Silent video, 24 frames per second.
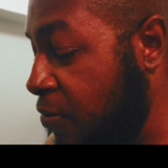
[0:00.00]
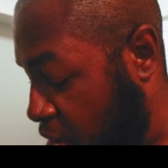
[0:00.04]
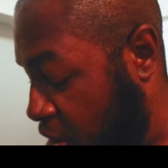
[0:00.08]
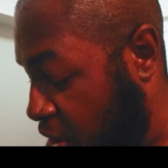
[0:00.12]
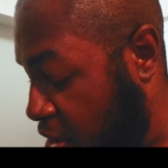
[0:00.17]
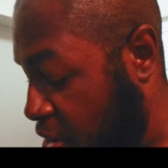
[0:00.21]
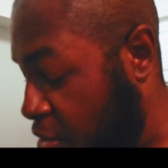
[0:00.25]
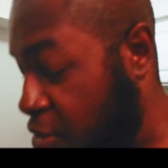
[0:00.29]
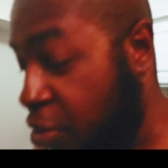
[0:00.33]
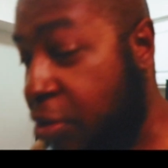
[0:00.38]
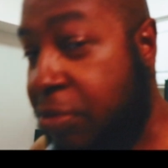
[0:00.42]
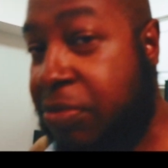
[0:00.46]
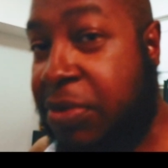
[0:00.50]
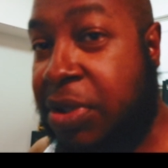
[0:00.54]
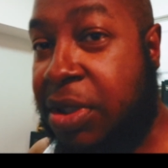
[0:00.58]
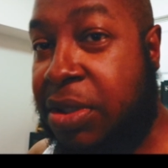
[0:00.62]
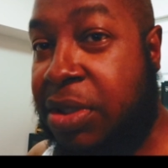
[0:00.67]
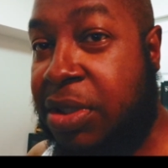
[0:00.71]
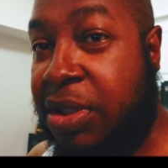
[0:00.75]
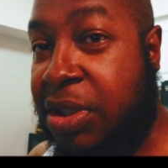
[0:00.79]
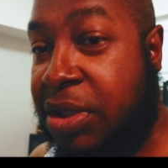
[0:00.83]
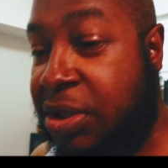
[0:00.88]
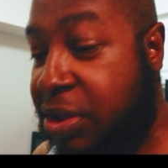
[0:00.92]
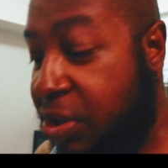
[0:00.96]
I hope
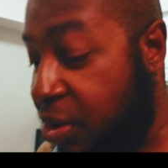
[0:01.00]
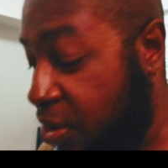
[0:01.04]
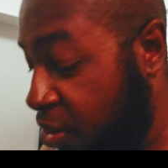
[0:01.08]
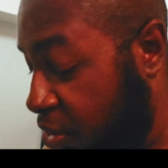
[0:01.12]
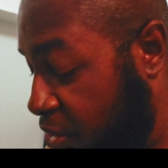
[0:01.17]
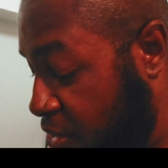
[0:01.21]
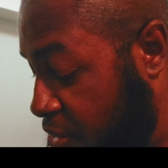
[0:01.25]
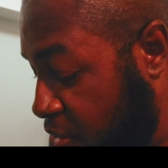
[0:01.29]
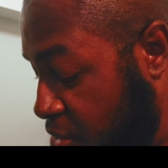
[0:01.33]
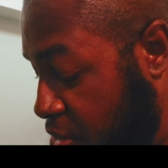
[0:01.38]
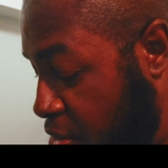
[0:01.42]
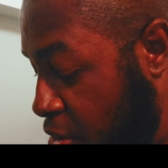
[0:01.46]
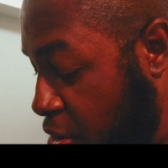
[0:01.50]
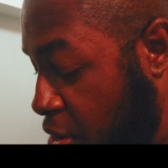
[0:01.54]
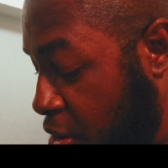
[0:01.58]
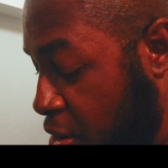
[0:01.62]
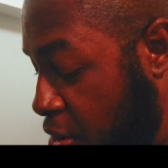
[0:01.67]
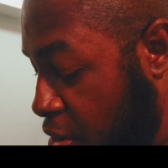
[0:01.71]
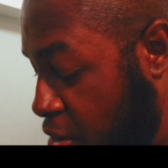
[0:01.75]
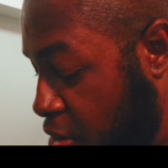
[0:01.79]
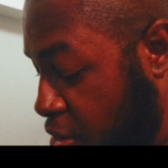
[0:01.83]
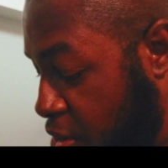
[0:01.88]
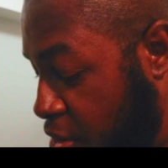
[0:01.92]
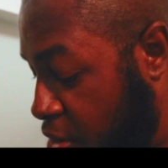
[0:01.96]
that this is
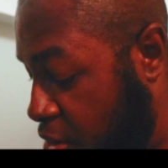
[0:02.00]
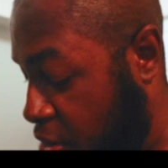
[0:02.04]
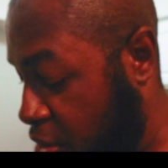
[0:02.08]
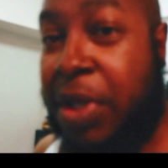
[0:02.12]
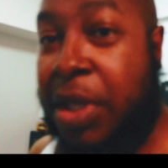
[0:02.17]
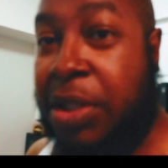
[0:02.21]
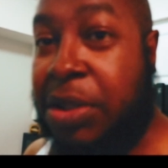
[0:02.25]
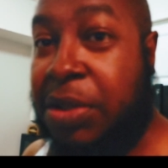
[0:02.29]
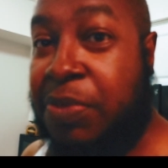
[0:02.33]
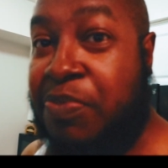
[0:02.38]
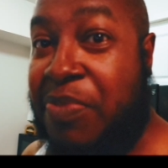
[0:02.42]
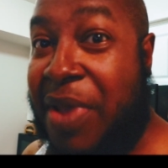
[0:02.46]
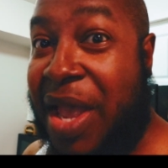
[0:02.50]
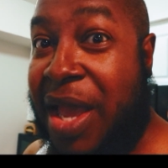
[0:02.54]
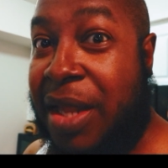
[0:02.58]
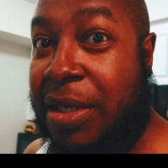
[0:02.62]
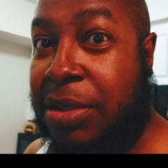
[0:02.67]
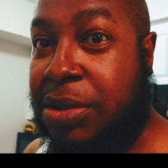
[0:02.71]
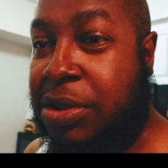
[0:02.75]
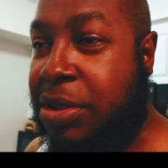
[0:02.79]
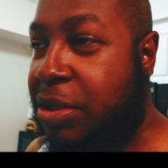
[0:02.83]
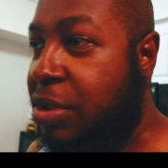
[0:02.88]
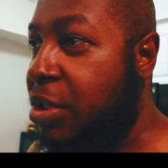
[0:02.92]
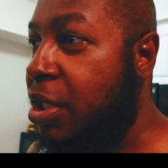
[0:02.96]
as bad
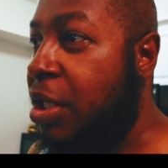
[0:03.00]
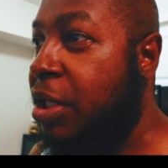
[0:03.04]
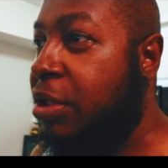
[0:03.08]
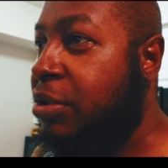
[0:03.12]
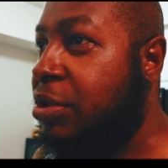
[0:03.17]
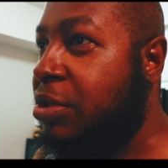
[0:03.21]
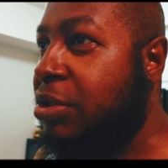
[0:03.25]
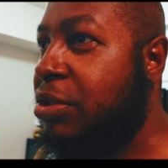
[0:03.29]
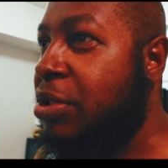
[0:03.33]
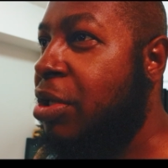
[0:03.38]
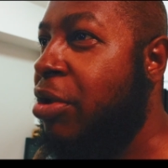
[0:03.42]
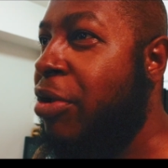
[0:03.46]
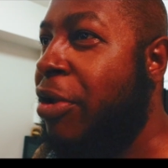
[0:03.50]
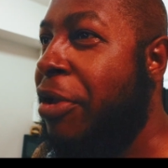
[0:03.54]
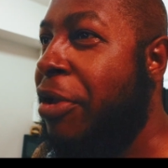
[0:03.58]
as it gets.